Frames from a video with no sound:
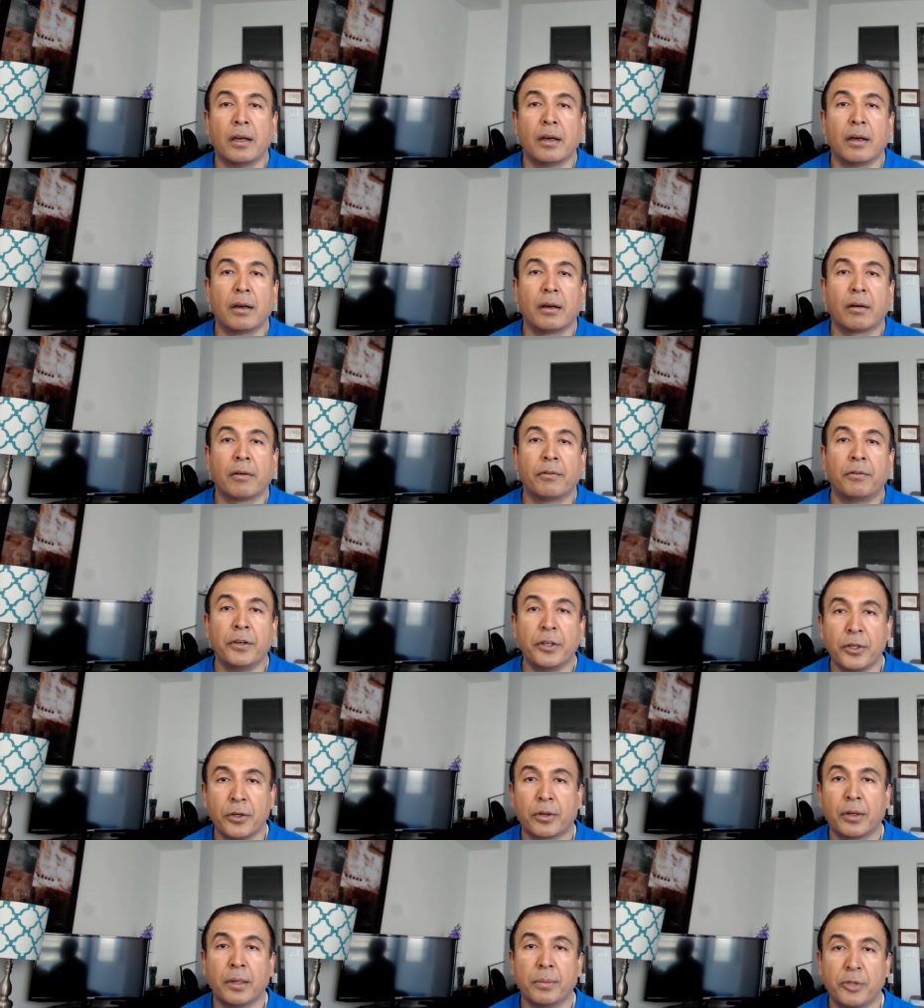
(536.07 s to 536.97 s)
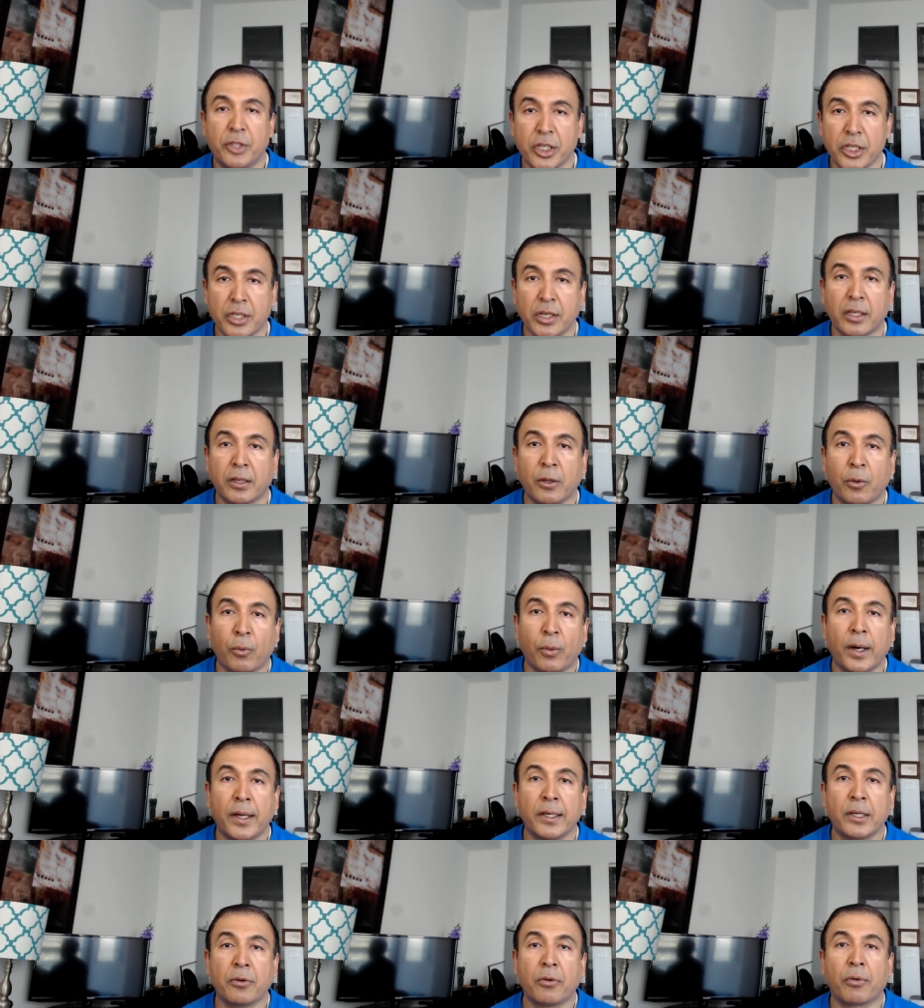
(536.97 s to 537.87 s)
video clips just like the
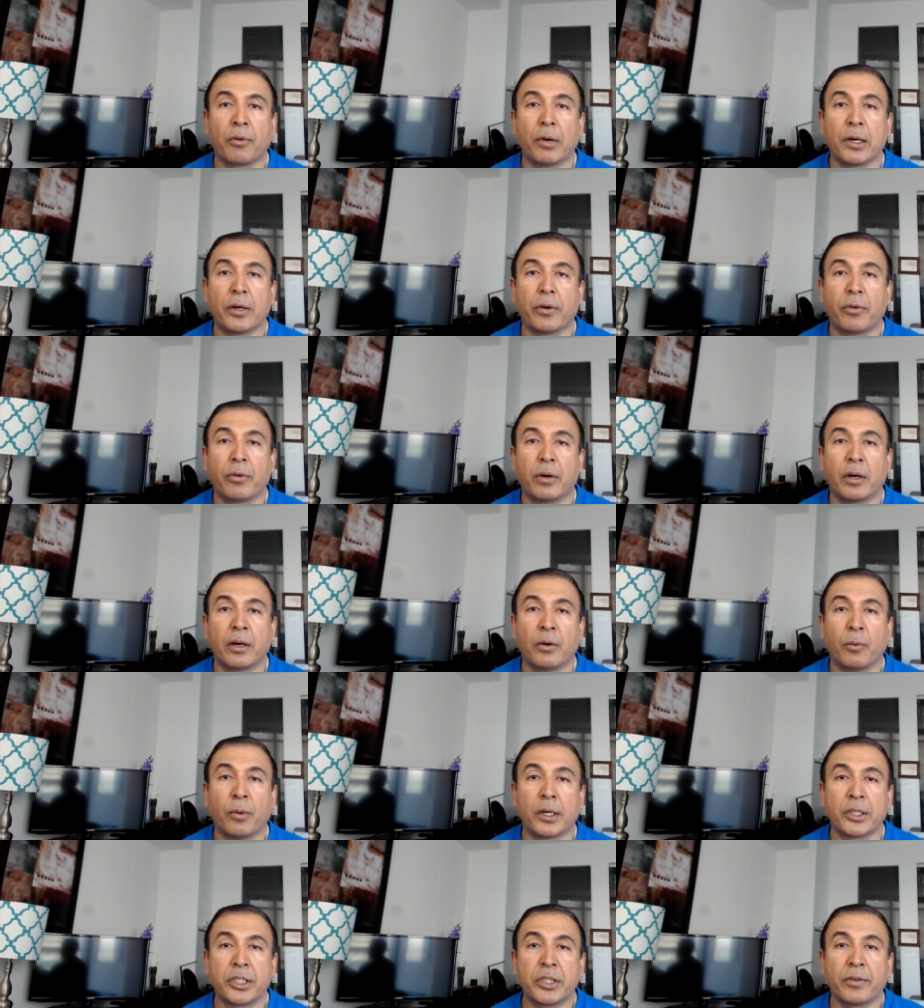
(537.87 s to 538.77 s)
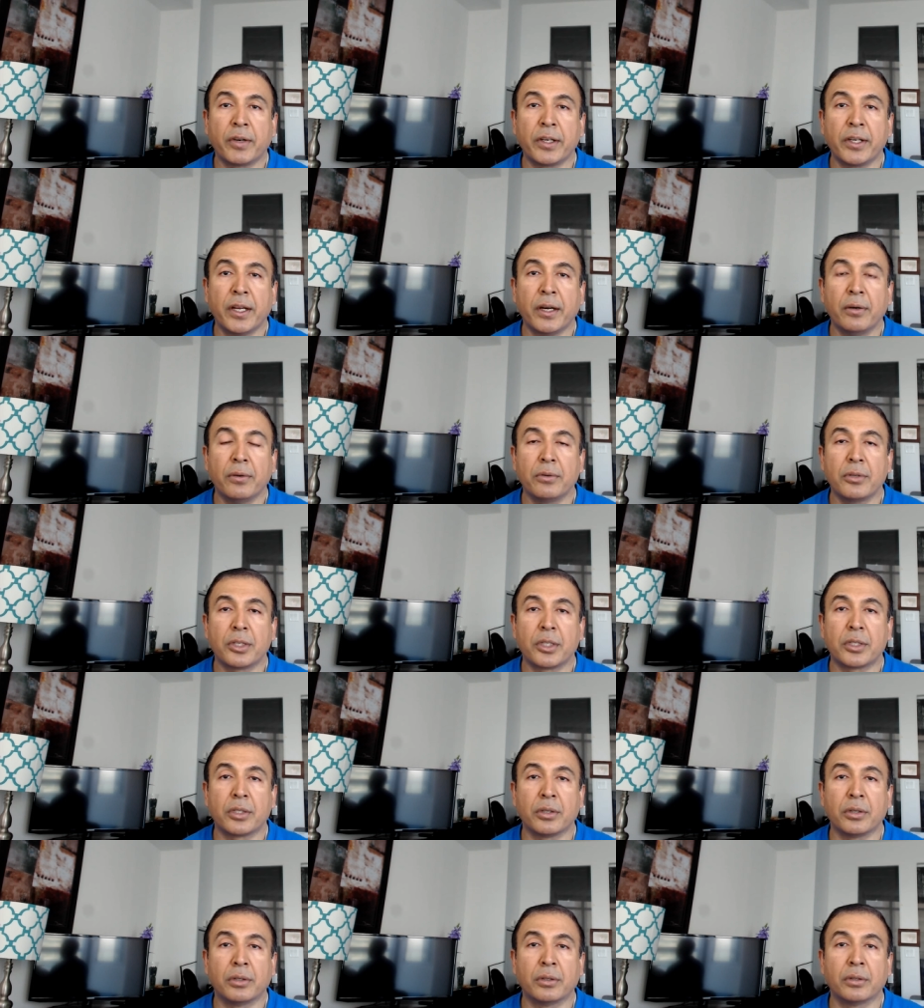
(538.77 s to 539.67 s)
one you're watching right now.
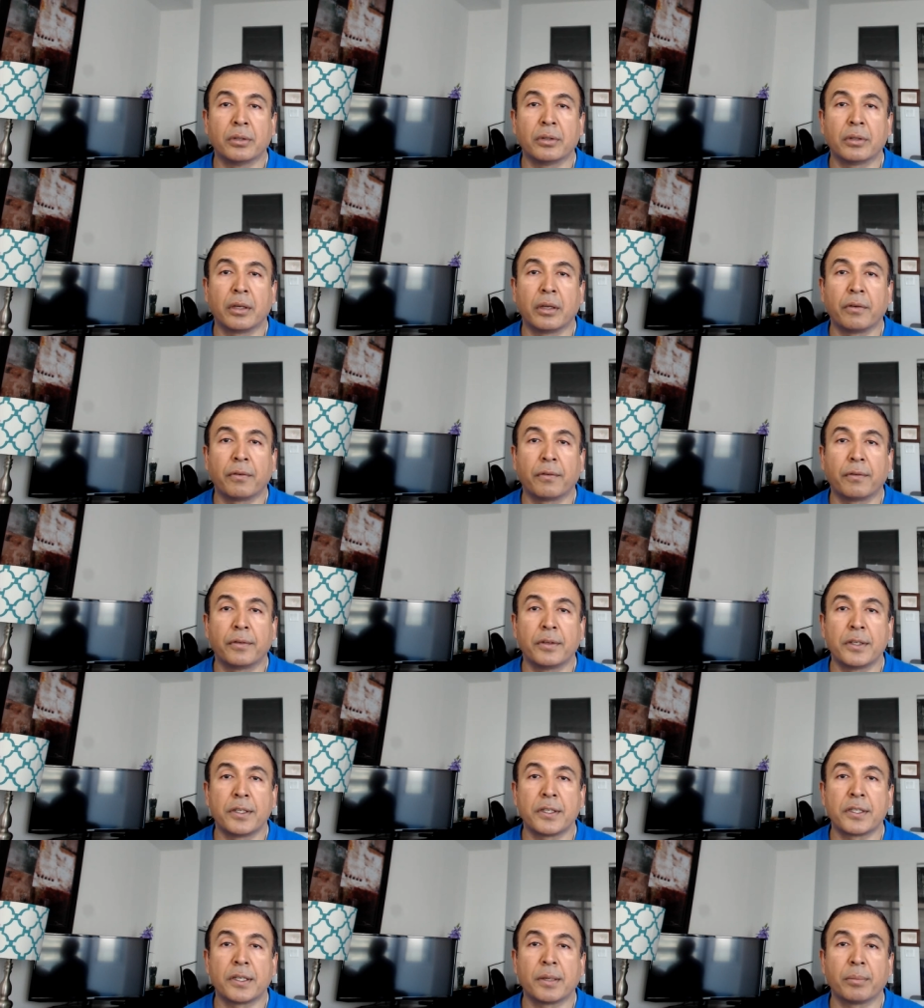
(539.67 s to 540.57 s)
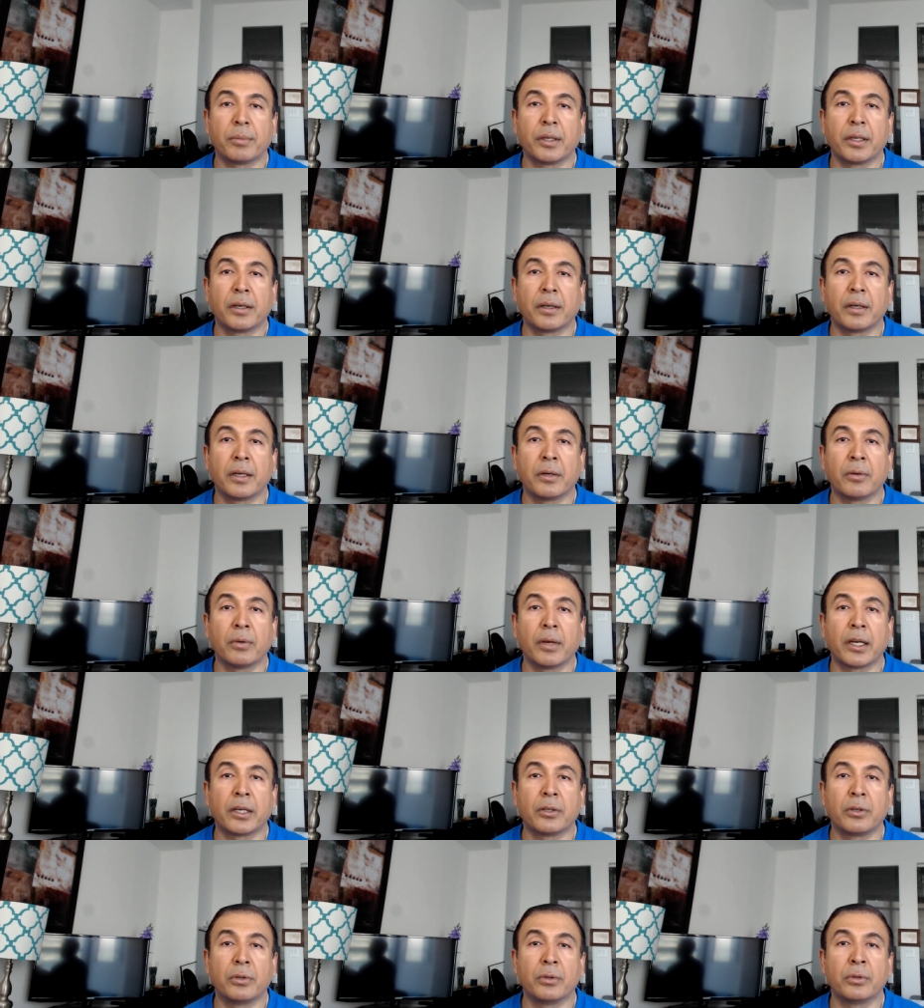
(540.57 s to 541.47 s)
So if this is something you'd
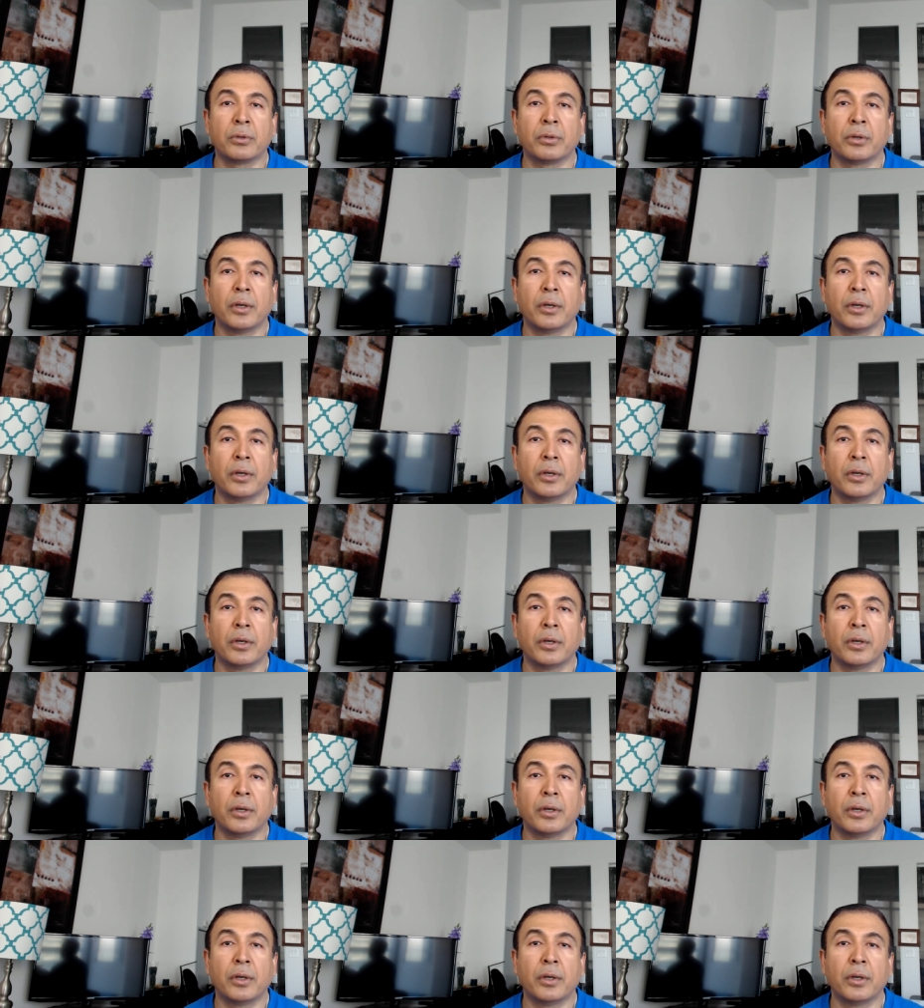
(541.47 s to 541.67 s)
like to